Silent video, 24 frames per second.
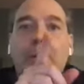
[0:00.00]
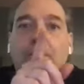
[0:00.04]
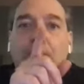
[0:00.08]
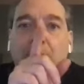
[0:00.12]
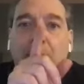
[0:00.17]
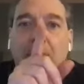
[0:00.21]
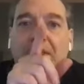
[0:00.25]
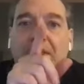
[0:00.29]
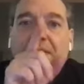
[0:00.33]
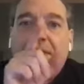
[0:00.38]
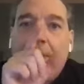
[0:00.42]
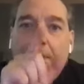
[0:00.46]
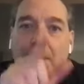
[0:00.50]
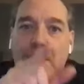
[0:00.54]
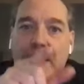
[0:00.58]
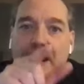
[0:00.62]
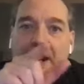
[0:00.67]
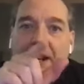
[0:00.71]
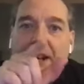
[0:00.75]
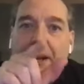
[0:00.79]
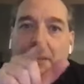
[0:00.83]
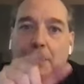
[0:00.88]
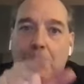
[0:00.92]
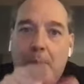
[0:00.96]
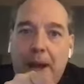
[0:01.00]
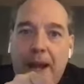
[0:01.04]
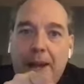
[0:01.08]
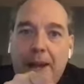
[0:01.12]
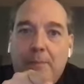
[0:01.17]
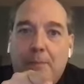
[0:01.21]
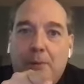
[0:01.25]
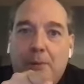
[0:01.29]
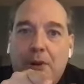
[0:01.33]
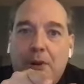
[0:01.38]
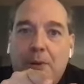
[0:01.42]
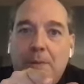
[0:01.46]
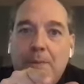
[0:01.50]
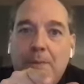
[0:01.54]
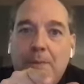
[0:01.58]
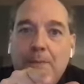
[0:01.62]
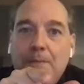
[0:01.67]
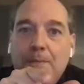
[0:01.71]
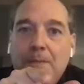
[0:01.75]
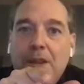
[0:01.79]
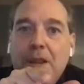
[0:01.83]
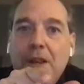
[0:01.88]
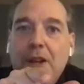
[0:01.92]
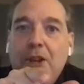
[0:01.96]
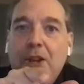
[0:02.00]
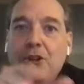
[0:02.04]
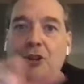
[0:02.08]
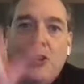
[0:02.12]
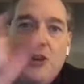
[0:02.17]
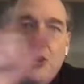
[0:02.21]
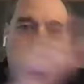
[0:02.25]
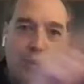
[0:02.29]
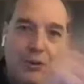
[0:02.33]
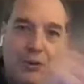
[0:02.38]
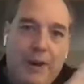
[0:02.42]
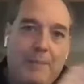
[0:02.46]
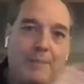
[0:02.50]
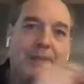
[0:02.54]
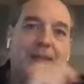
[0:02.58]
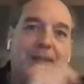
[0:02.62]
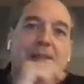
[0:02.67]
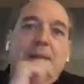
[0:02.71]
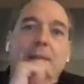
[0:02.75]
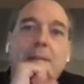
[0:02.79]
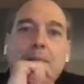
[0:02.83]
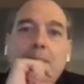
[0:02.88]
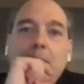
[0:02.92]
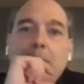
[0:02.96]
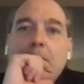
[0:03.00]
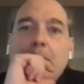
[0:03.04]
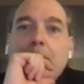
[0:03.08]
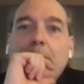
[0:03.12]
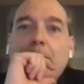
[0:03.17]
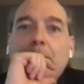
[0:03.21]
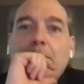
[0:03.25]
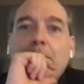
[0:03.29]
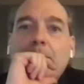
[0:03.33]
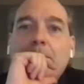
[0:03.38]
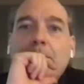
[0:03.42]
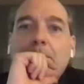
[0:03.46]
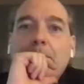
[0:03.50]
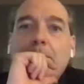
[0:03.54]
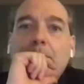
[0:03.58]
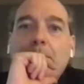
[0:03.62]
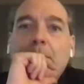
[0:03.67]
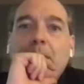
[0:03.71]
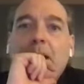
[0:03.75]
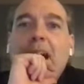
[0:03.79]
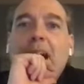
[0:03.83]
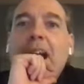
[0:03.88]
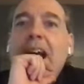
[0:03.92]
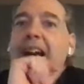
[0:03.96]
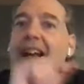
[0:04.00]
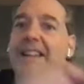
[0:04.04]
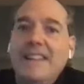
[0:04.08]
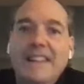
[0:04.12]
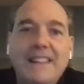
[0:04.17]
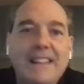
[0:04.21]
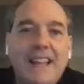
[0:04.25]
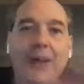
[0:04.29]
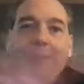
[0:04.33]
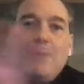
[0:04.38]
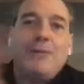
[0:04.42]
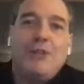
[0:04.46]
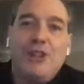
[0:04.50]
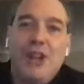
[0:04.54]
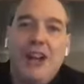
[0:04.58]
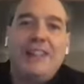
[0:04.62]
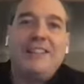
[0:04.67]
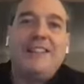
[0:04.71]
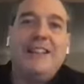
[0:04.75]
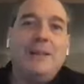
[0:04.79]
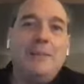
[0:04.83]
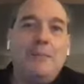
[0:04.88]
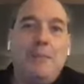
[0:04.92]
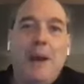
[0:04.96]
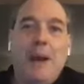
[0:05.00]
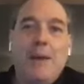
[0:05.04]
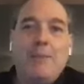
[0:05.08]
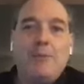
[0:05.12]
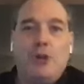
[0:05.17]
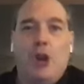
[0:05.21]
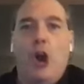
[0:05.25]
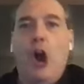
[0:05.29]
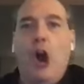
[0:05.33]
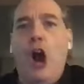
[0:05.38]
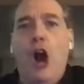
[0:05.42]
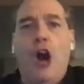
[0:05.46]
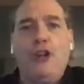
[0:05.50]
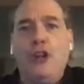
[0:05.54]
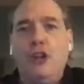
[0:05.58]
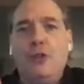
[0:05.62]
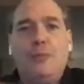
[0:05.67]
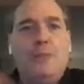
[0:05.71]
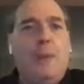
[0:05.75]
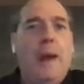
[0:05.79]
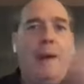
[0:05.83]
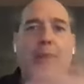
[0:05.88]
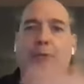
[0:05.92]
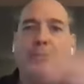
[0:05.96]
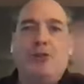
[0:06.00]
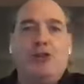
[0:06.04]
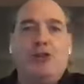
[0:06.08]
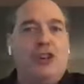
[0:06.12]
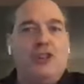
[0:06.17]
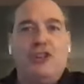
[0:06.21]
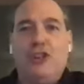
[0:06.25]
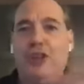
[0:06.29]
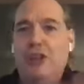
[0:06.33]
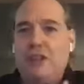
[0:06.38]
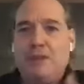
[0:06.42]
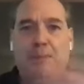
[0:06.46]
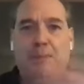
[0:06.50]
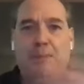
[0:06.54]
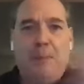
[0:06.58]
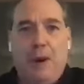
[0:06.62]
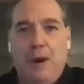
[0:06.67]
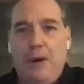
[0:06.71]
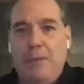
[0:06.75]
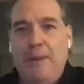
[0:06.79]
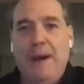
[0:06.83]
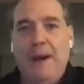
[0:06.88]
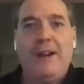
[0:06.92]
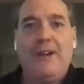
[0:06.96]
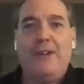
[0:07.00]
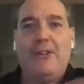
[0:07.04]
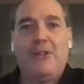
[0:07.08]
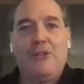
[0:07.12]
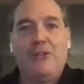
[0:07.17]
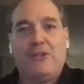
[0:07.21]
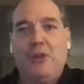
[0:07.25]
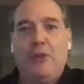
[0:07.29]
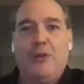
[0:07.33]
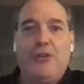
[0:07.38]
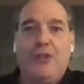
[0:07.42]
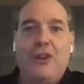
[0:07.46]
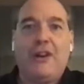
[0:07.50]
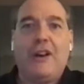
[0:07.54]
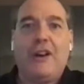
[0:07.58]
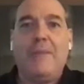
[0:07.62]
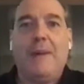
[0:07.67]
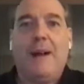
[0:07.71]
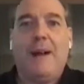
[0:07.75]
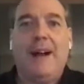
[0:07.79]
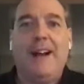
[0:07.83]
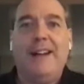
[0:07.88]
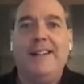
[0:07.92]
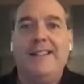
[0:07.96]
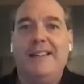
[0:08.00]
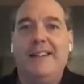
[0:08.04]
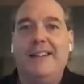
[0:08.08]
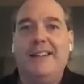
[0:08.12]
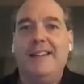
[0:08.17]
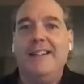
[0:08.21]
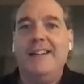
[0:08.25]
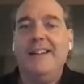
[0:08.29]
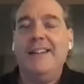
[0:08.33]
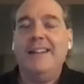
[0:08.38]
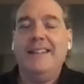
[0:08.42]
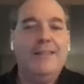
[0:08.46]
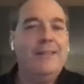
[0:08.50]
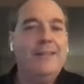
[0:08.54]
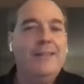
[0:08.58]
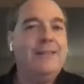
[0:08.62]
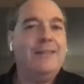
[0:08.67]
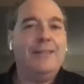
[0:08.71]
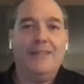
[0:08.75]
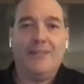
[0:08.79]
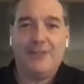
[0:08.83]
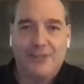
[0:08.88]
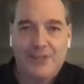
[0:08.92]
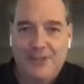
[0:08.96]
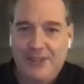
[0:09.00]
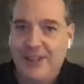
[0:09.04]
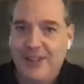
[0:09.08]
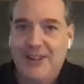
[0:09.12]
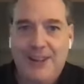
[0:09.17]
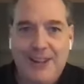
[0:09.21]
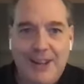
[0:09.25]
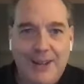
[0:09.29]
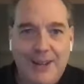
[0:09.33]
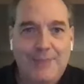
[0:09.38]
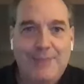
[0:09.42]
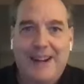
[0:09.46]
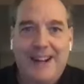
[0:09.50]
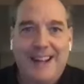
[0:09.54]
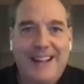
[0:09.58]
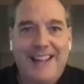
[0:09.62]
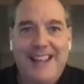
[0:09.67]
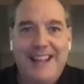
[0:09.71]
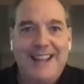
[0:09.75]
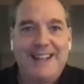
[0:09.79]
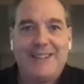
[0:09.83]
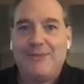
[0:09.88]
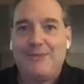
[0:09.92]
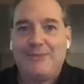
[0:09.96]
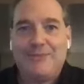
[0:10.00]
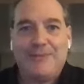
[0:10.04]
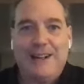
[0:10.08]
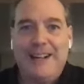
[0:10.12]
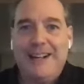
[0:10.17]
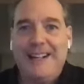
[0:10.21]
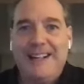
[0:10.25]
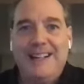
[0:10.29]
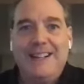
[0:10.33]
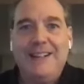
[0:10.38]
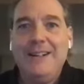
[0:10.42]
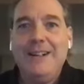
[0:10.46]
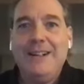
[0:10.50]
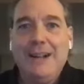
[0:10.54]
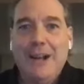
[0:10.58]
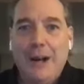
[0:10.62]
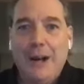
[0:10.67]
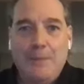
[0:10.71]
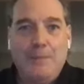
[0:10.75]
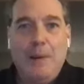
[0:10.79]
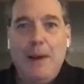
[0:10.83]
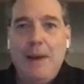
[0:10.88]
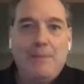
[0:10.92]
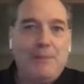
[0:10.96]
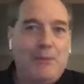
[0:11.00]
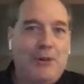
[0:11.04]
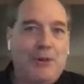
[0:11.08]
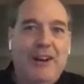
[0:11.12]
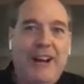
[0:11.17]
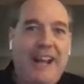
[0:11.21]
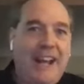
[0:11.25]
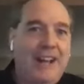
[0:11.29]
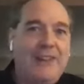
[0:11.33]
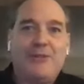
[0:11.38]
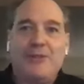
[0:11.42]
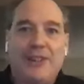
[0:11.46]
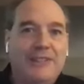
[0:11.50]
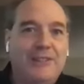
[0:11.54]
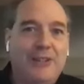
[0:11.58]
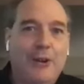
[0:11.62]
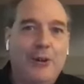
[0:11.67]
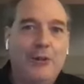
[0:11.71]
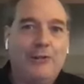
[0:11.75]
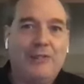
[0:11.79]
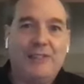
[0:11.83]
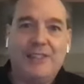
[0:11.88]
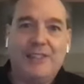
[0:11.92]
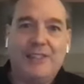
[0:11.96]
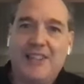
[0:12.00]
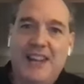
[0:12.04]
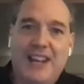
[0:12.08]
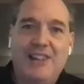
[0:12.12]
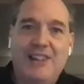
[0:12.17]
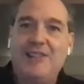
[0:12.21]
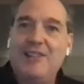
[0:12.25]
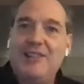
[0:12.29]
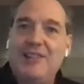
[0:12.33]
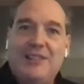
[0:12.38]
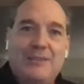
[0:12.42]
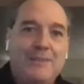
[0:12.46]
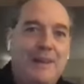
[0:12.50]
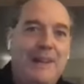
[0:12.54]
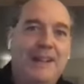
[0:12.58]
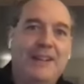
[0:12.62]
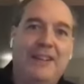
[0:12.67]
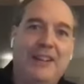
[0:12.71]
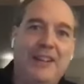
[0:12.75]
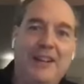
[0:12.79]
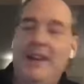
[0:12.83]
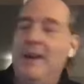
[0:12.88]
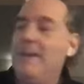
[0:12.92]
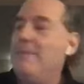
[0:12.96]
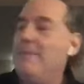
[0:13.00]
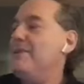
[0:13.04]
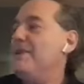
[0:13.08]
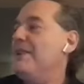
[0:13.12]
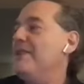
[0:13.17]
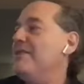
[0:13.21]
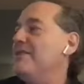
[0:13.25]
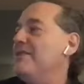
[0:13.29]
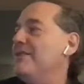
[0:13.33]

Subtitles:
We submitted a paper to NeurIPS, and then they rejected the paper. Oh, this paper is just experimental. There's no theory behind it. I'm like, well, there's theory, but I can't write a paper on Anderson localization, submit it to NIPS.